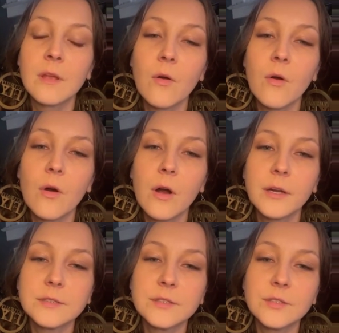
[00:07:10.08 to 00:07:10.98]

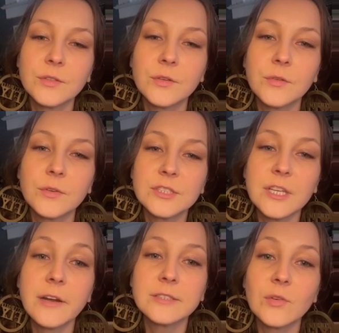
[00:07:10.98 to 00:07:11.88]
or to
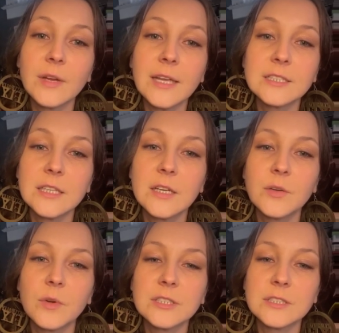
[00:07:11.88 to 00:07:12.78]
share a
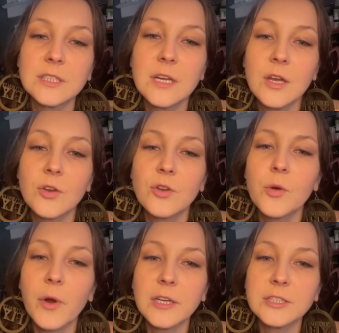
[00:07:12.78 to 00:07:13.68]
donation, which no
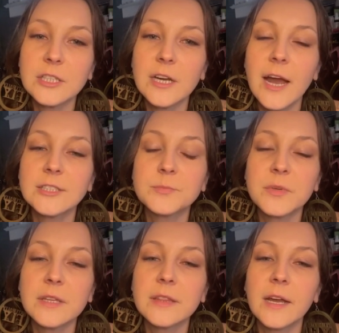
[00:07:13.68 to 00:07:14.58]
pressure, I just
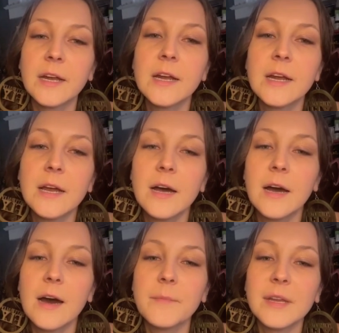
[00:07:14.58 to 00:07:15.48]
put it there
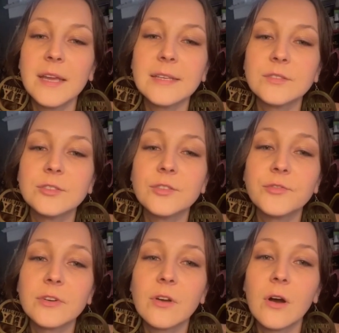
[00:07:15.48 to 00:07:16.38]
in case you do
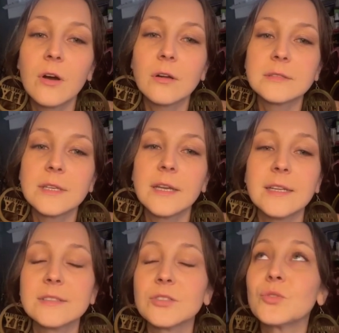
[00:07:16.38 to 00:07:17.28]
feel called. It
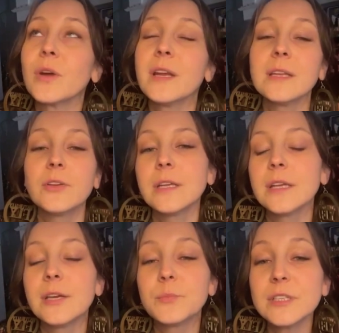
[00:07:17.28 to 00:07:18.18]
is greatly,
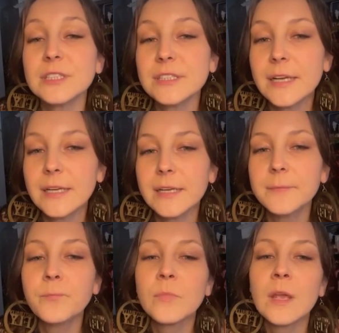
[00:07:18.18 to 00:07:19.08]
greatly
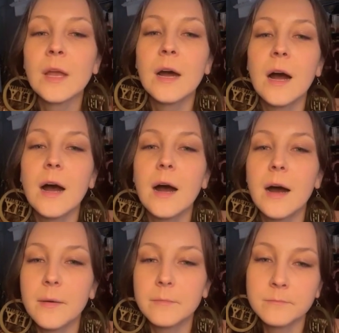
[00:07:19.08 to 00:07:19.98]
appreciated.
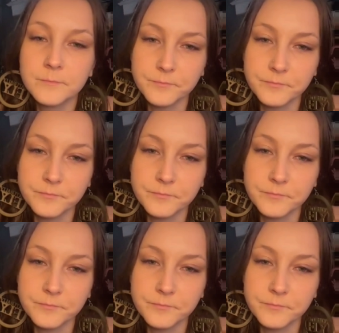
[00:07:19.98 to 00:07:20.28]
And